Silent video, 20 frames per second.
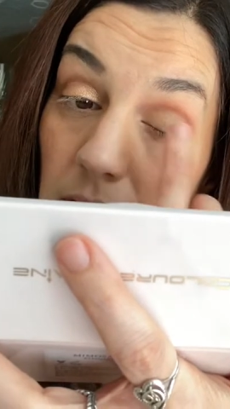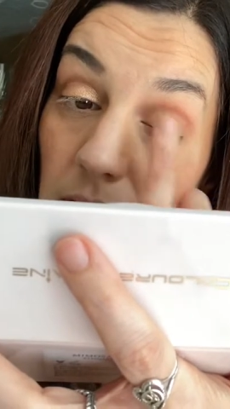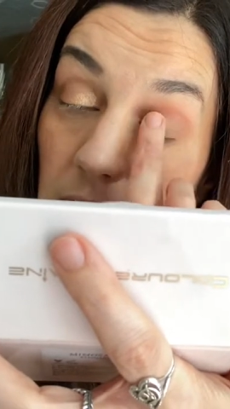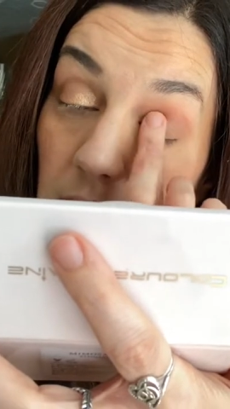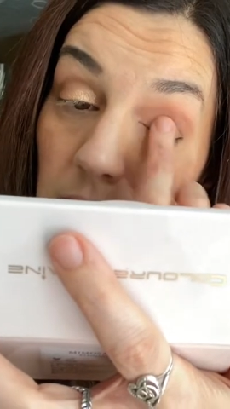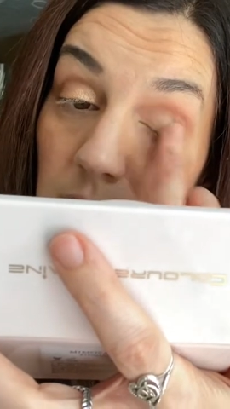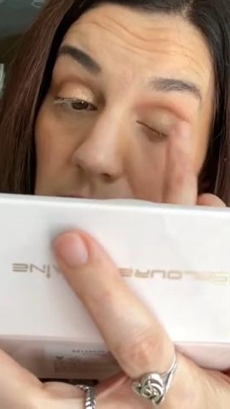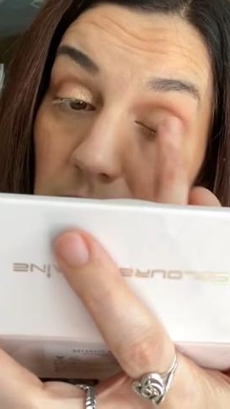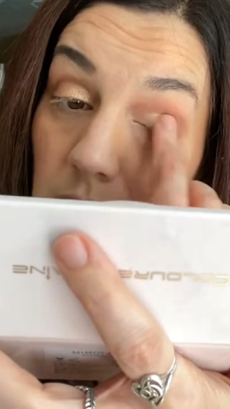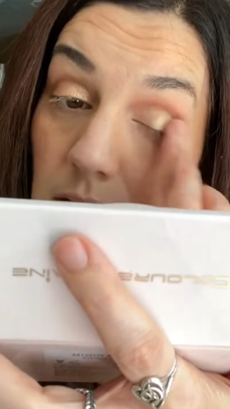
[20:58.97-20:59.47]

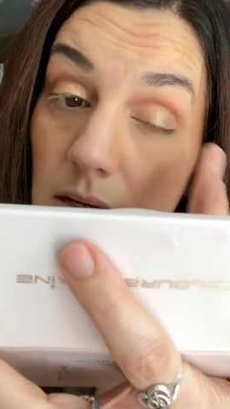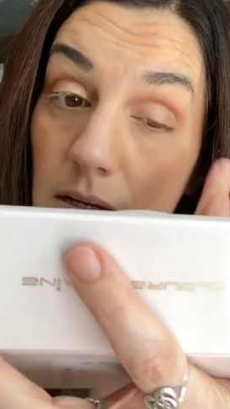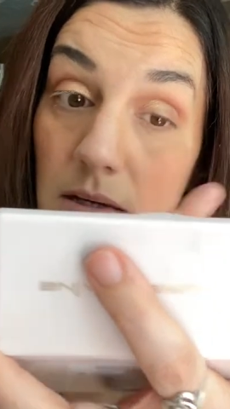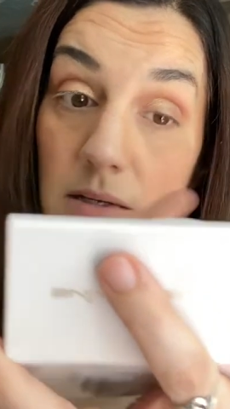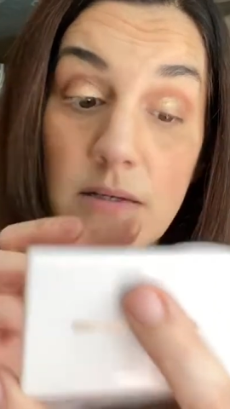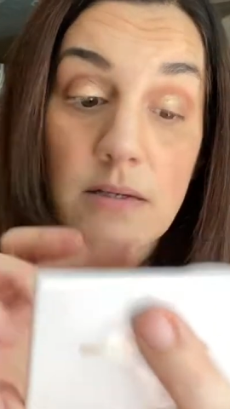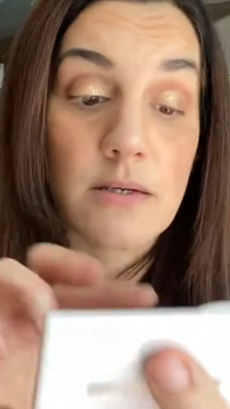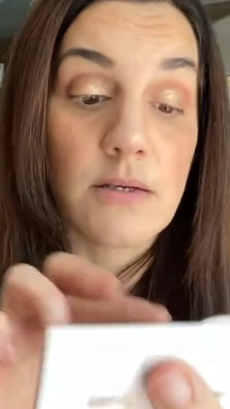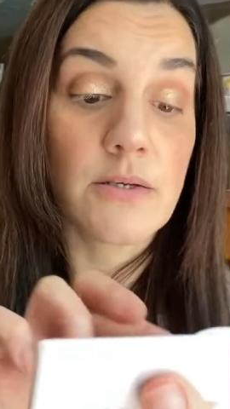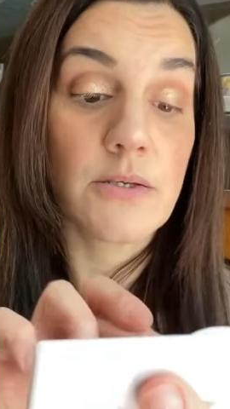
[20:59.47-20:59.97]
uh,
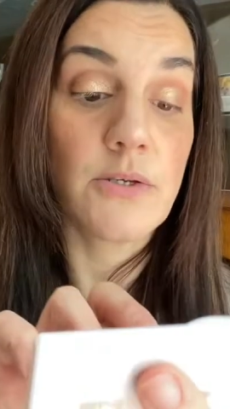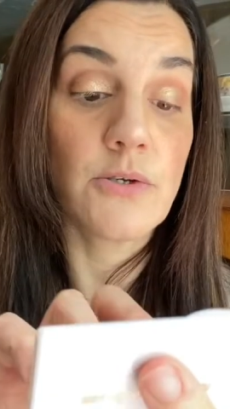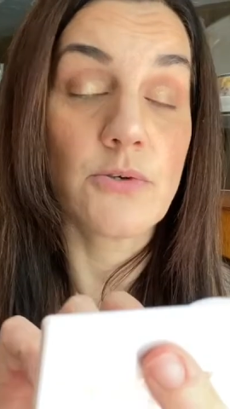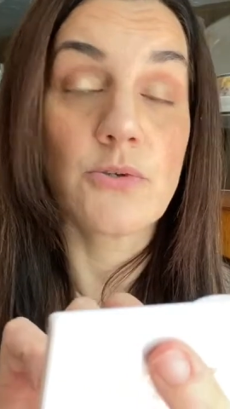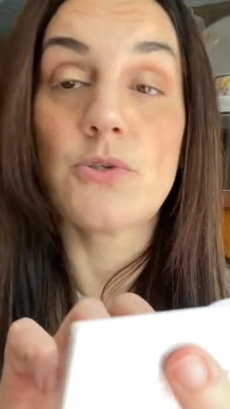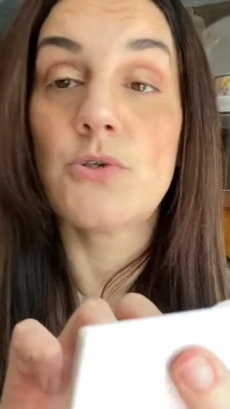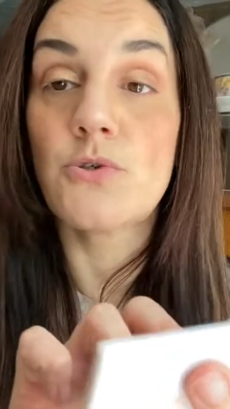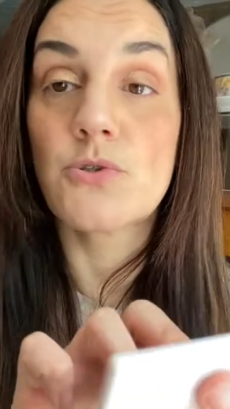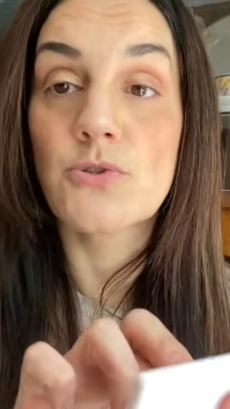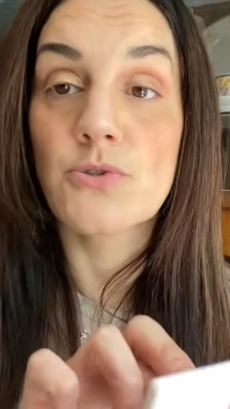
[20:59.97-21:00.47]
your
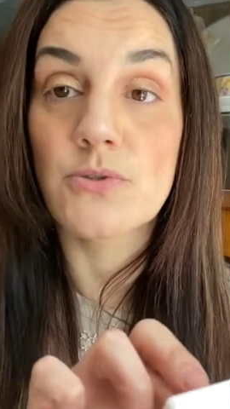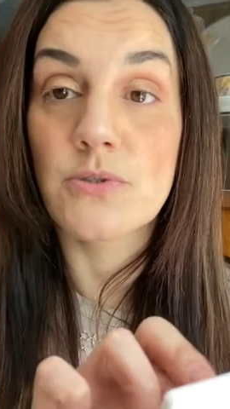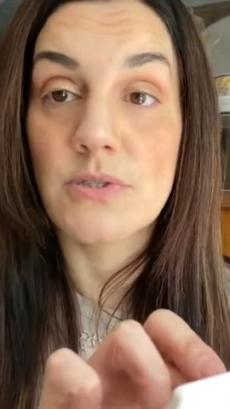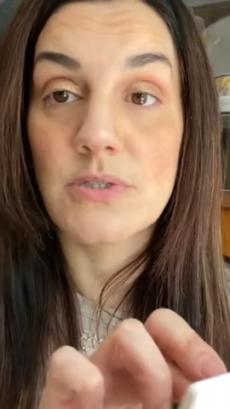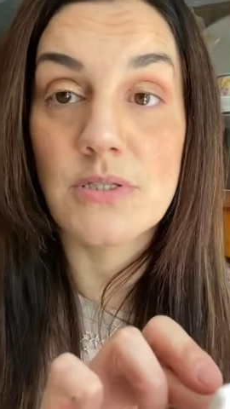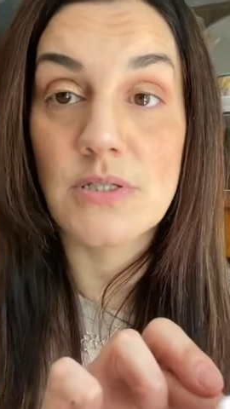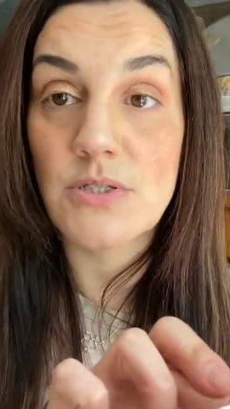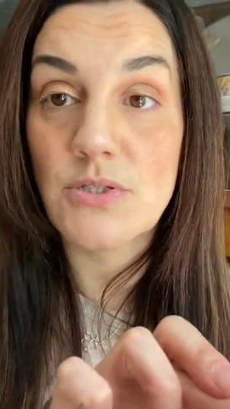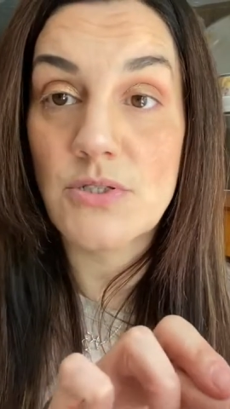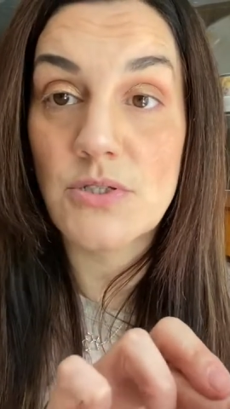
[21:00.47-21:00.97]

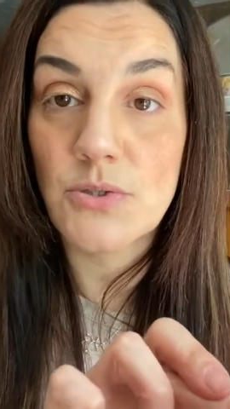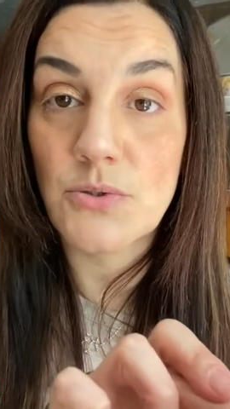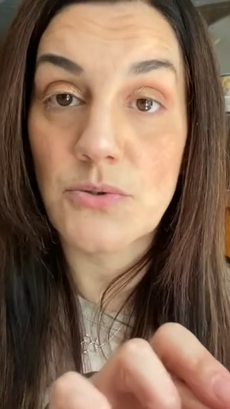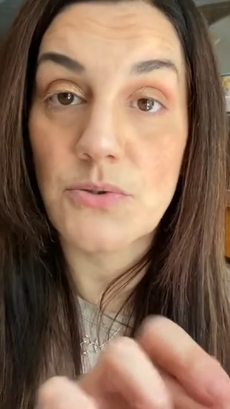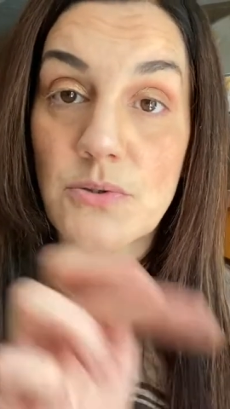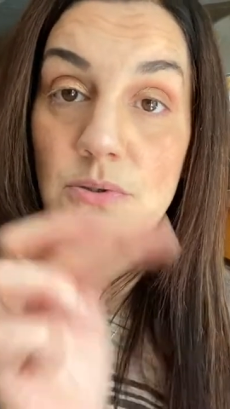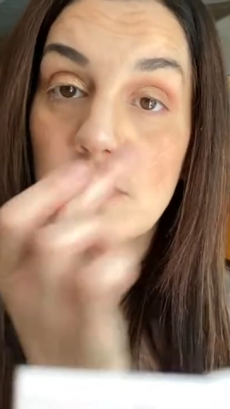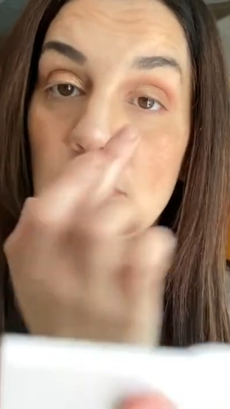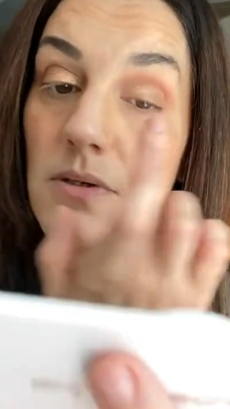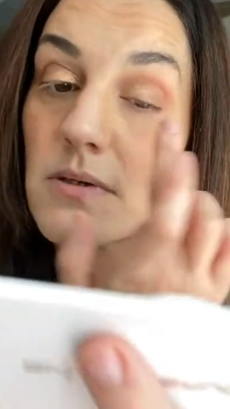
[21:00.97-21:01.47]
neutrals
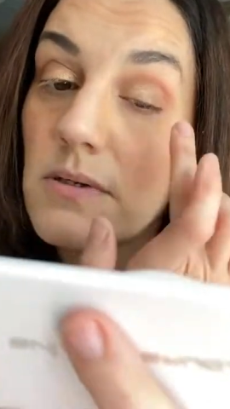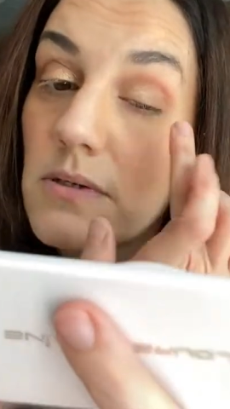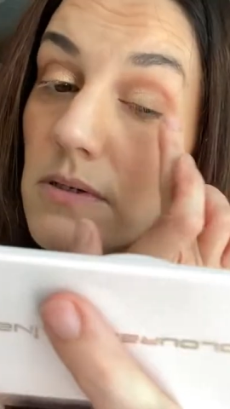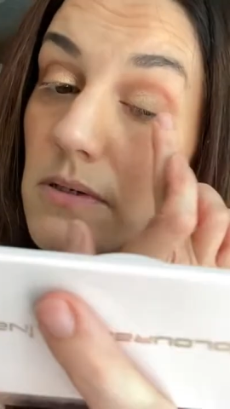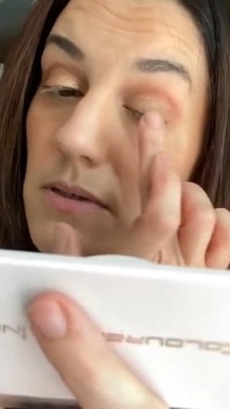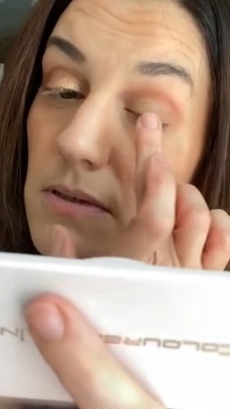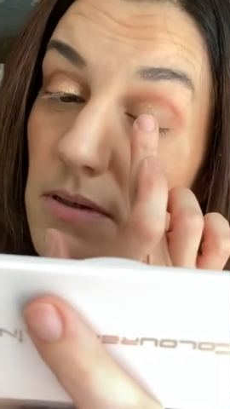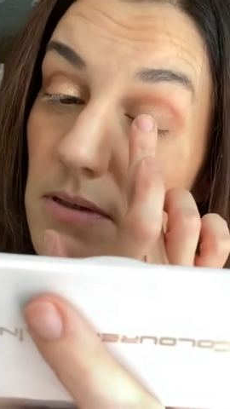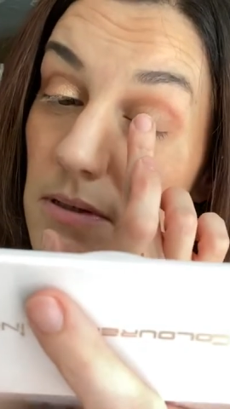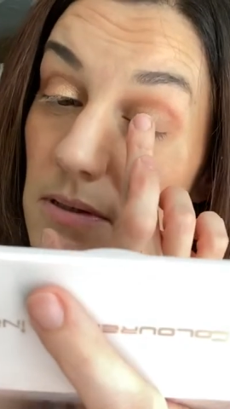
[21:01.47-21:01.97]
into
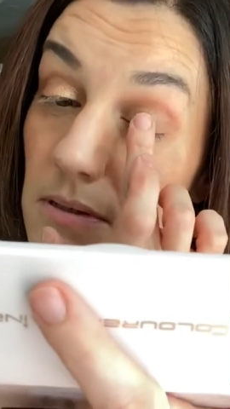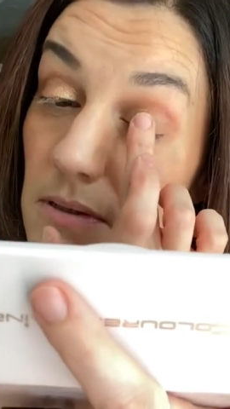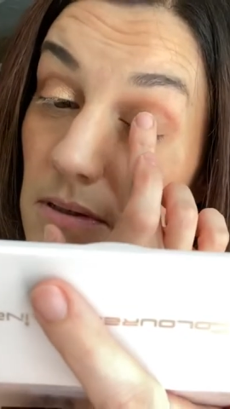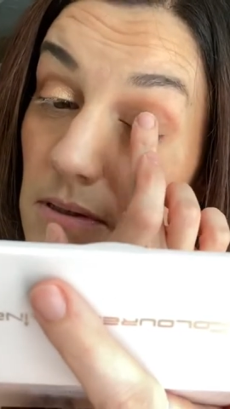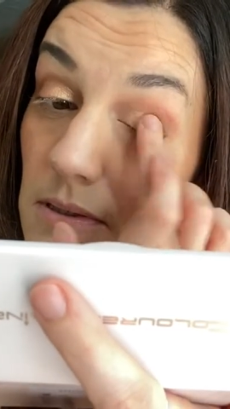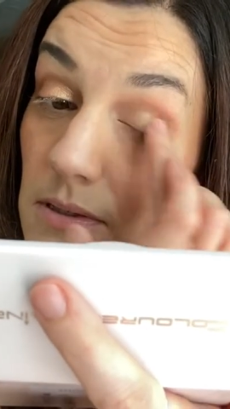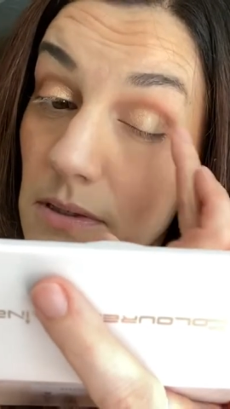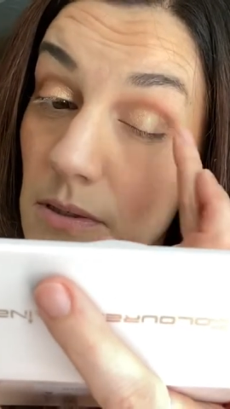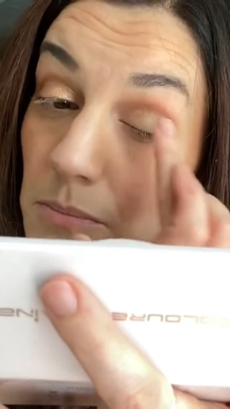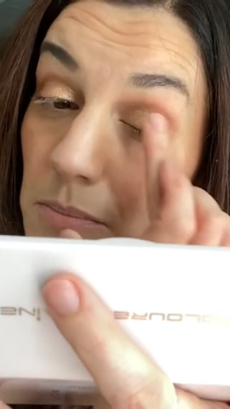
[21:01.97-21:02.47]

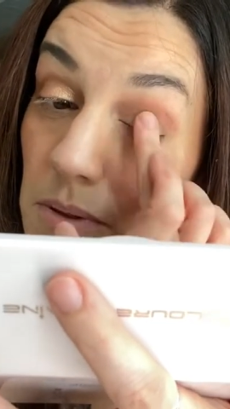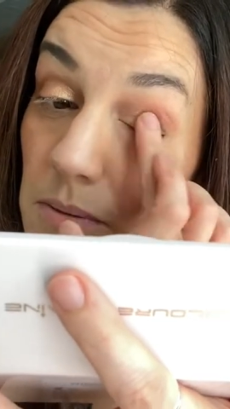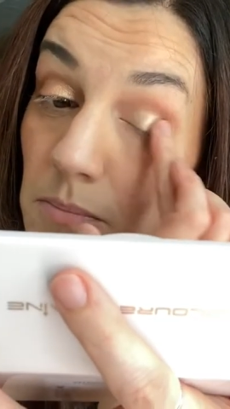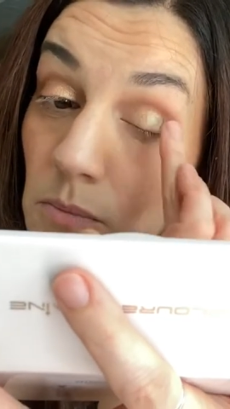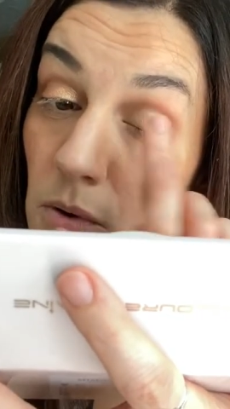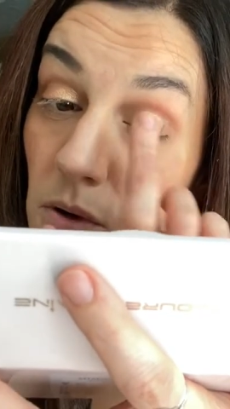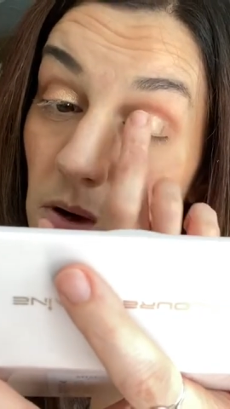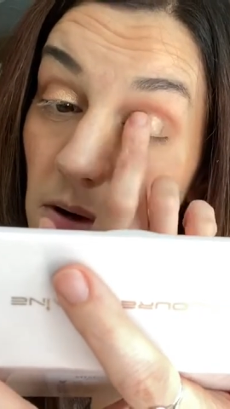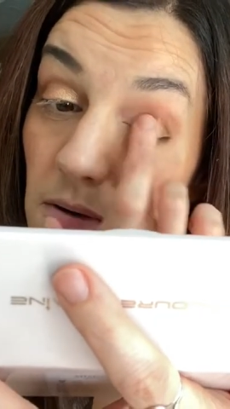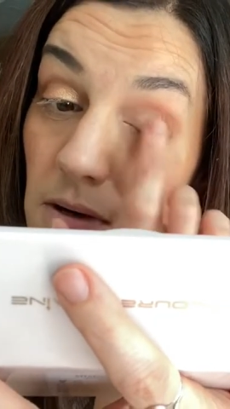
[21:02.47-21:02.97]
a little bit
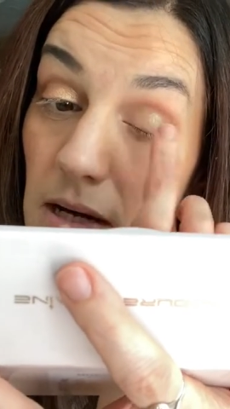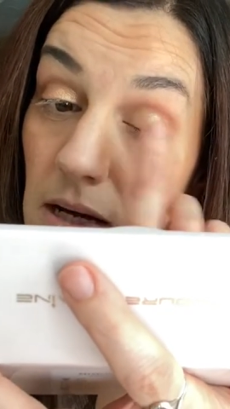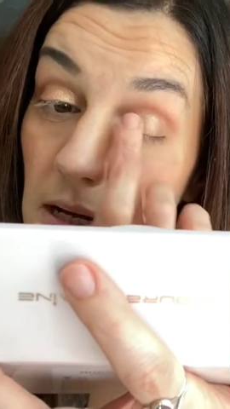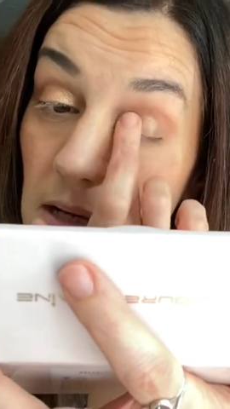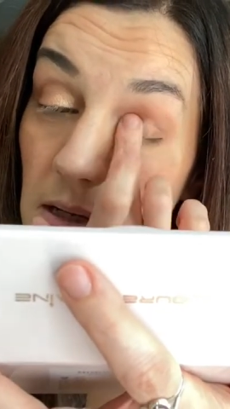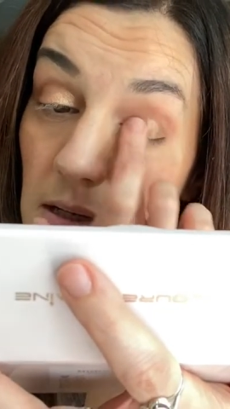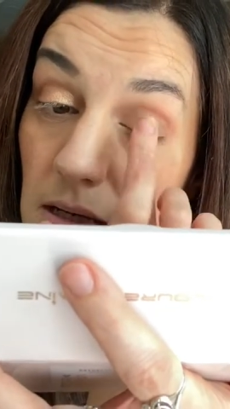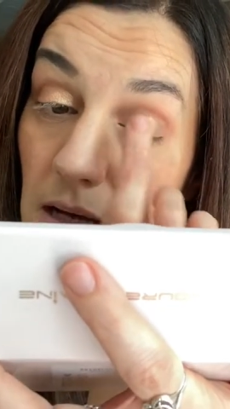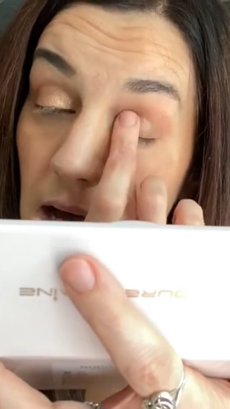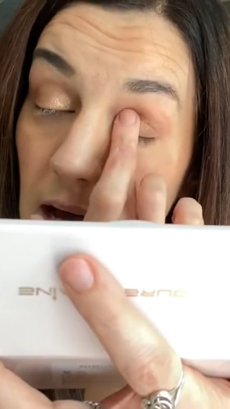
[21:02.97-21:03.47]
more uh,
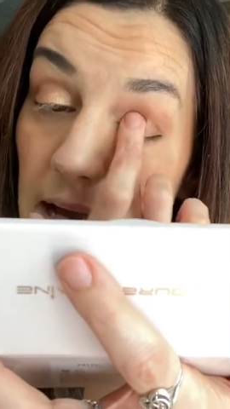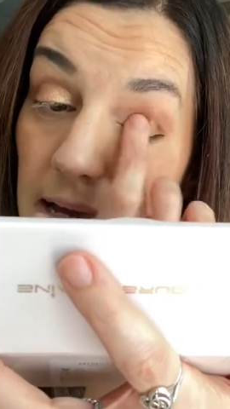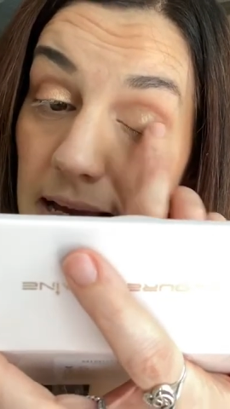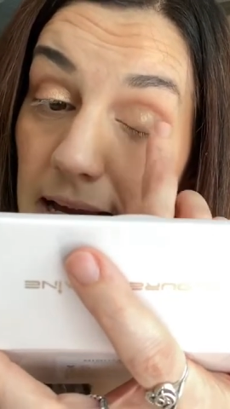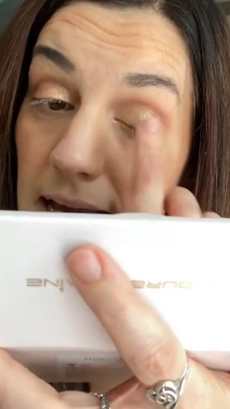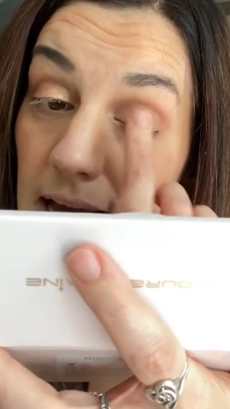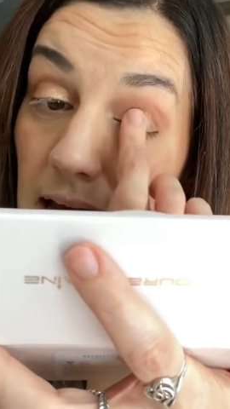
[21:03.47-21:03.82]
high,